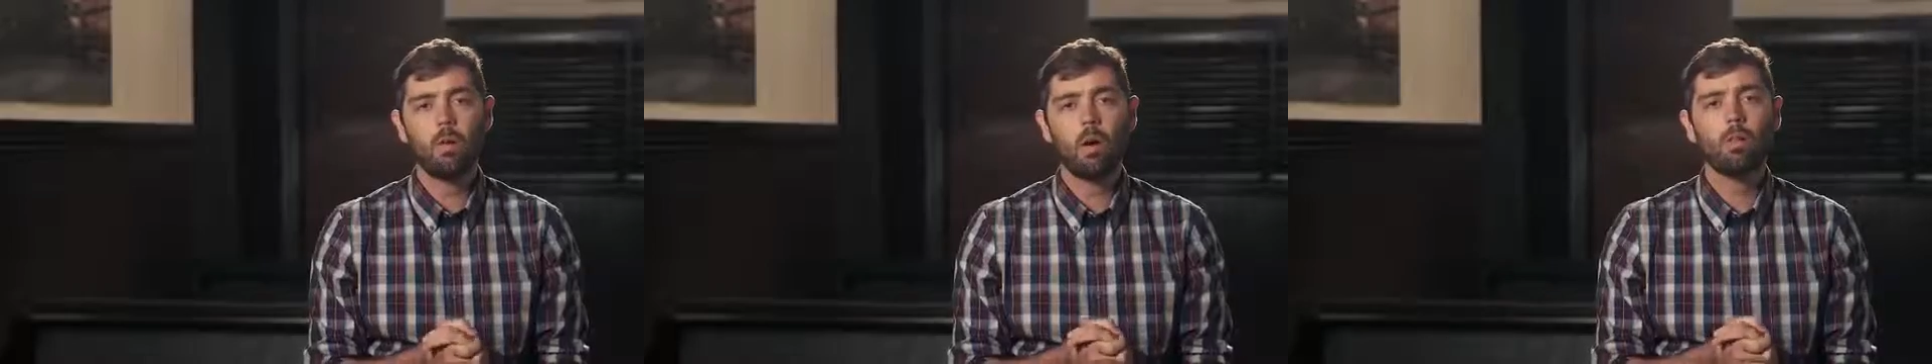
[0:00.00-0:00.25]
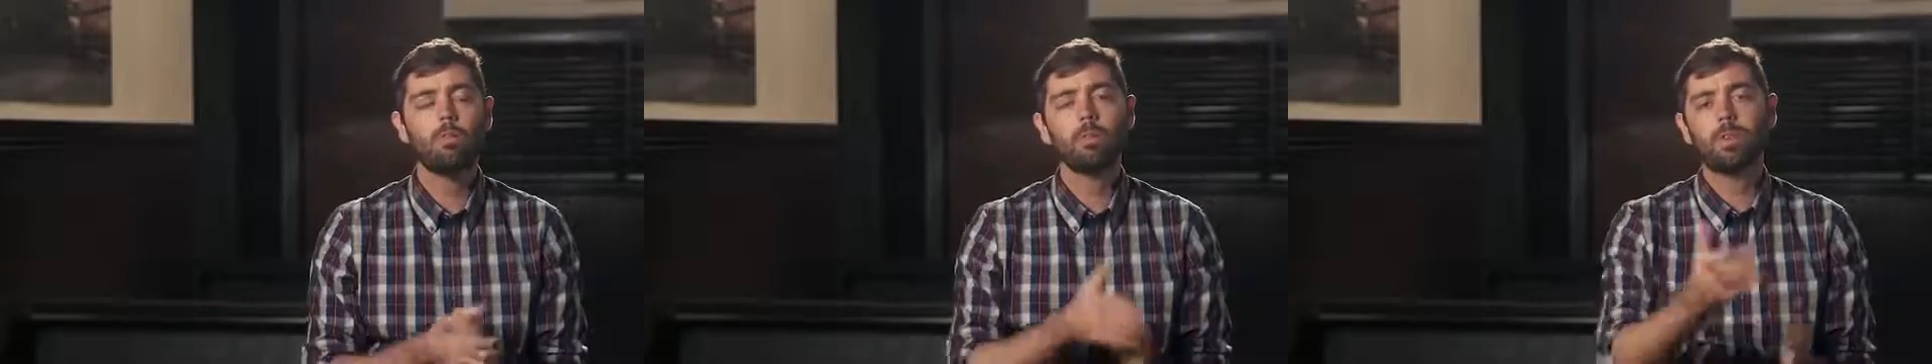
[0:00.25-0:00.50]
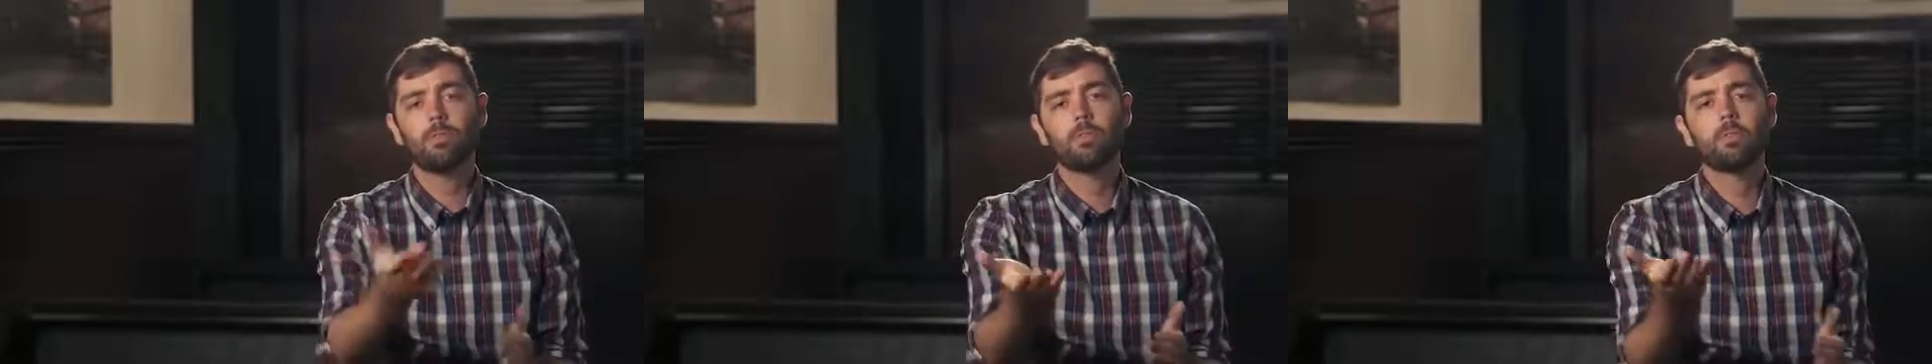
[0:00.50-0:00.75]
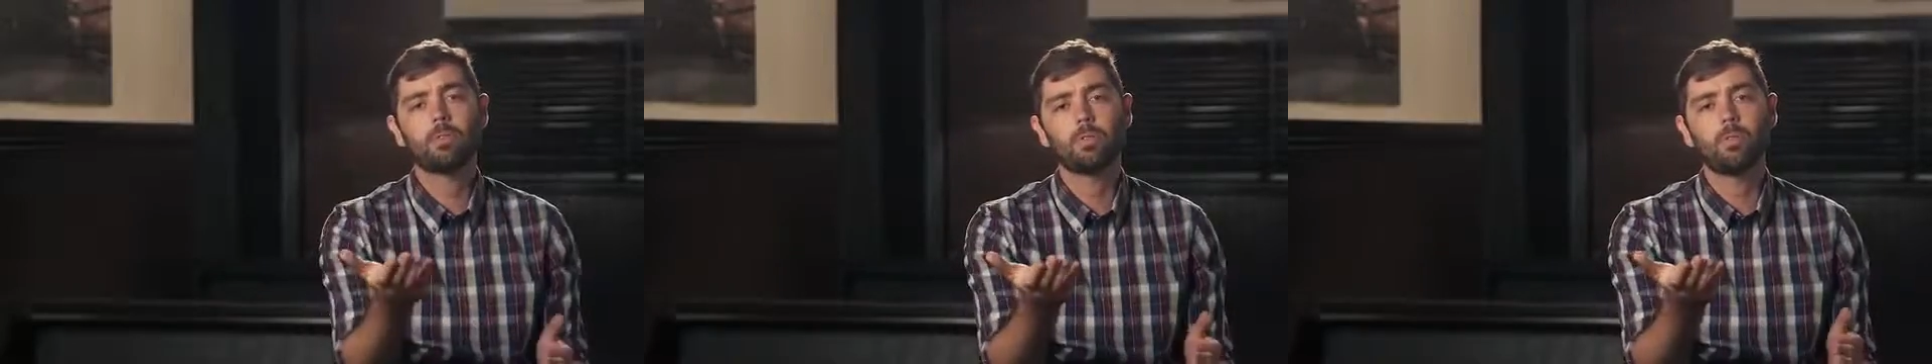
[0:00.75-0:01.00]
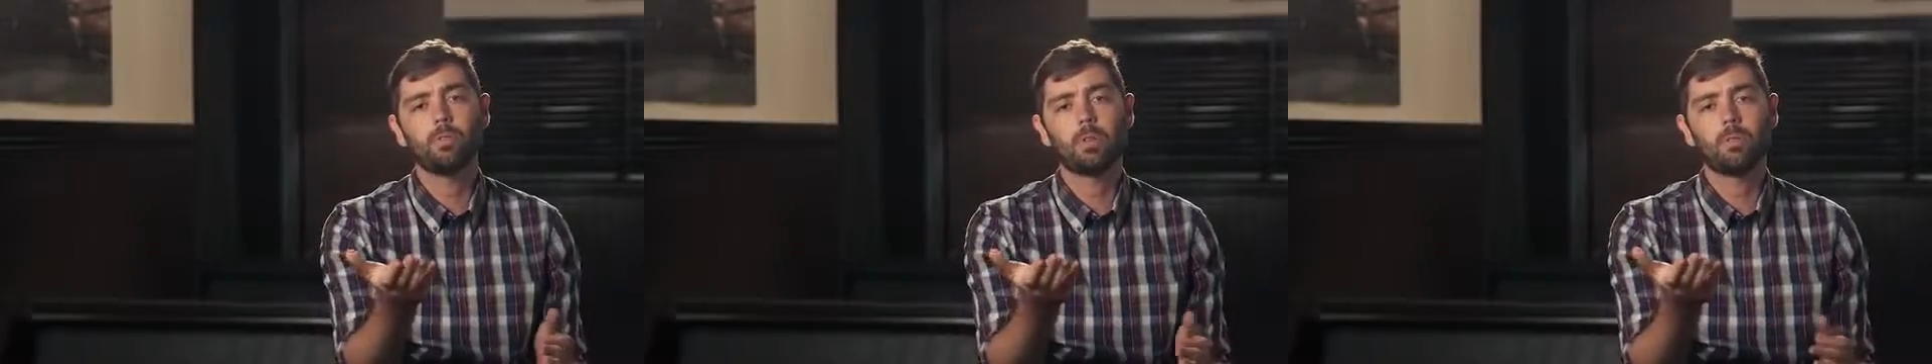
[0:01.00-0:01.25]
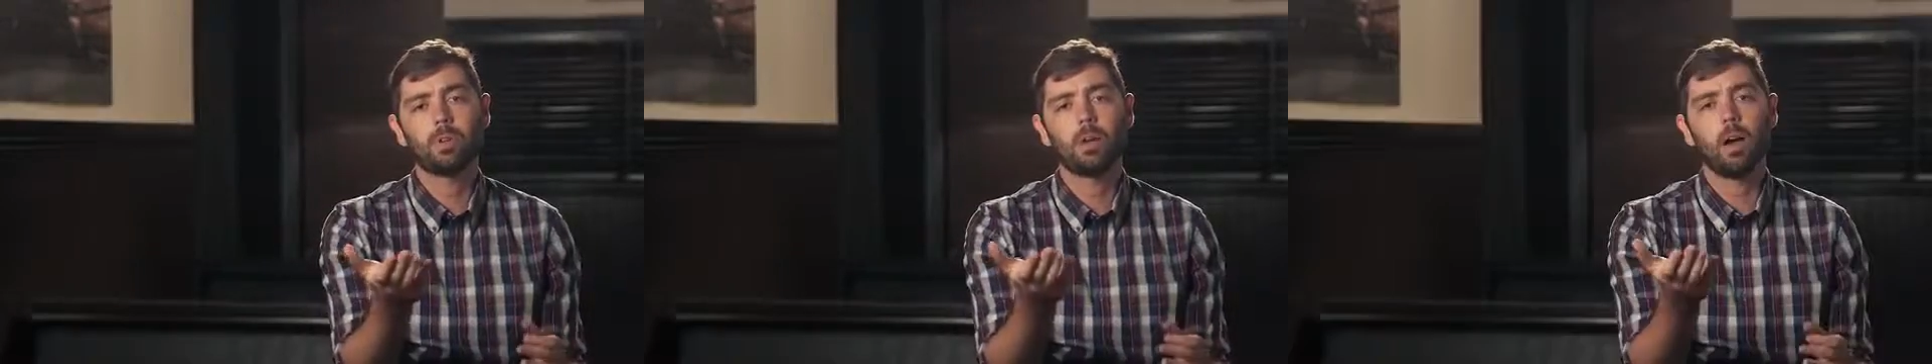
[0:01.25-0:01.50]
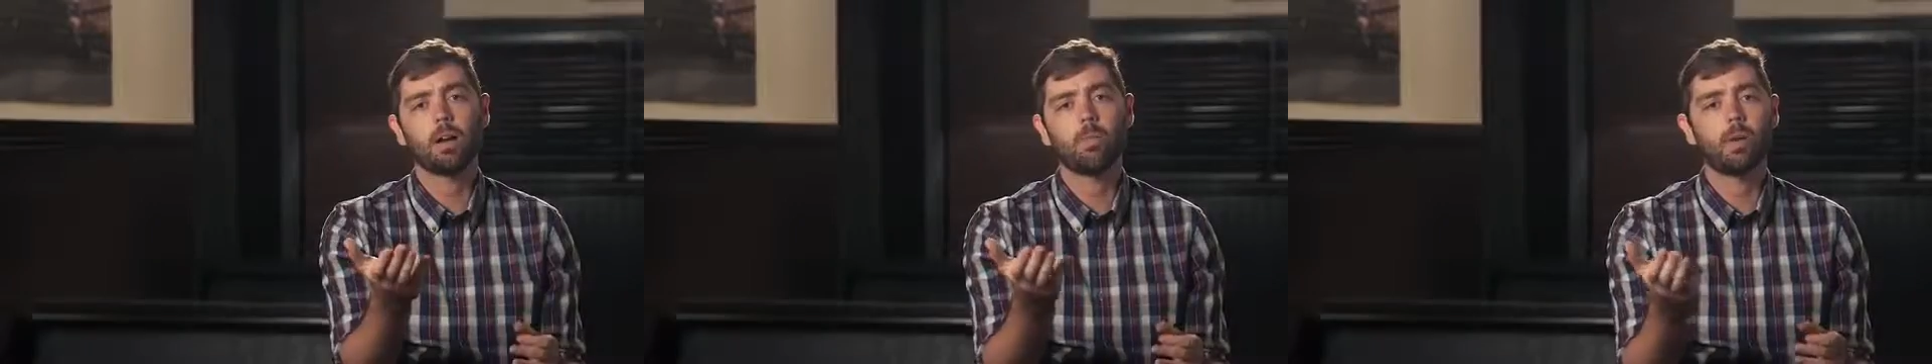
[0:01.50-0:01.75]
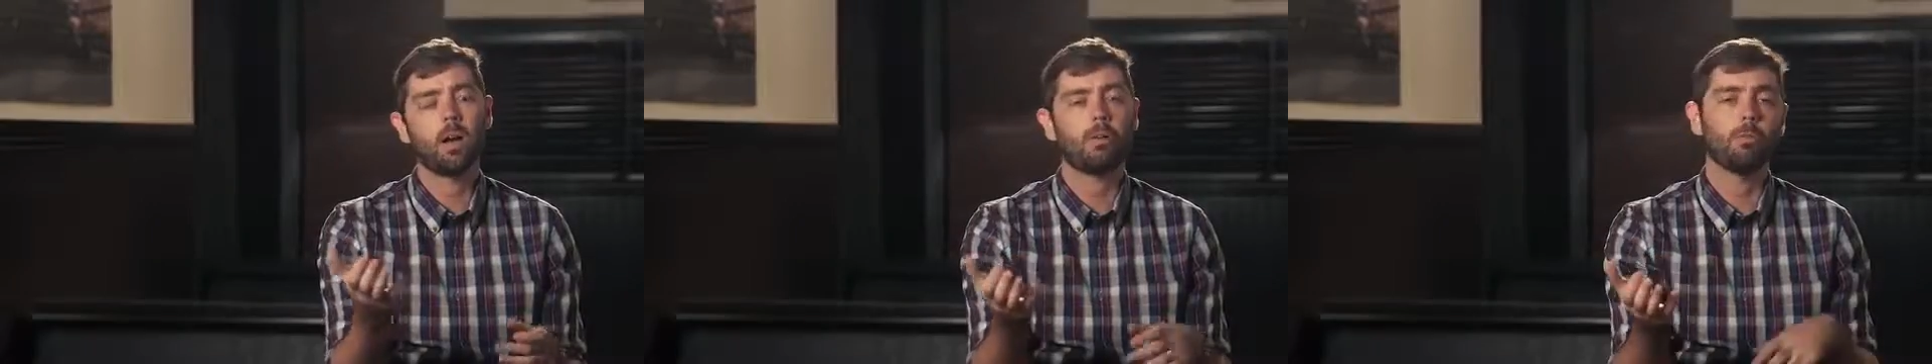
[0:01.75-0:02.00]
All of the different tools that we talked
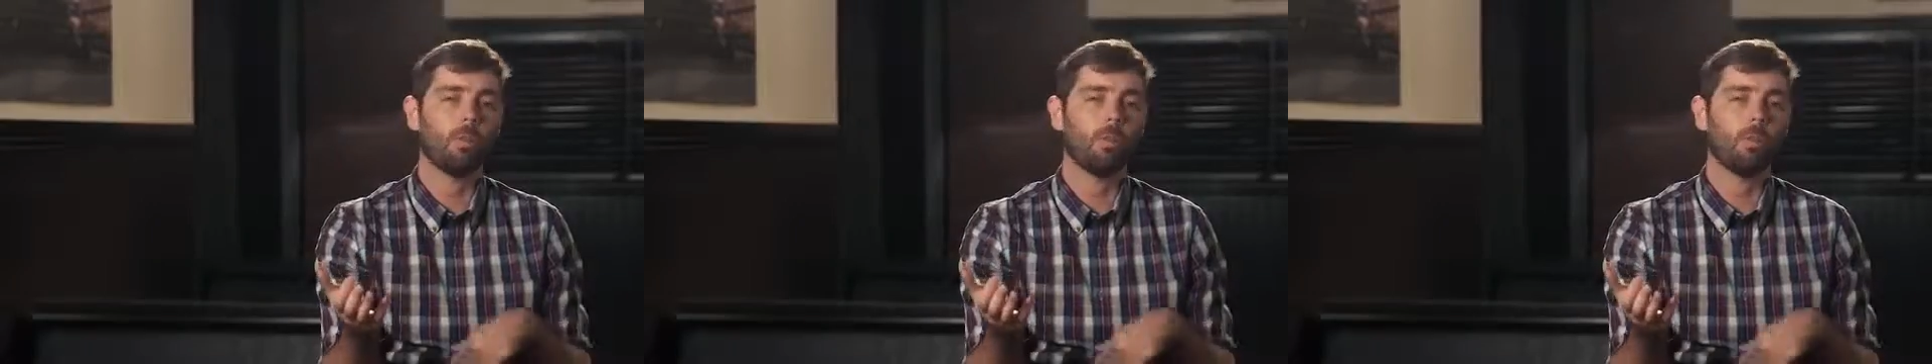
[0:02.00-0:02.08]
about,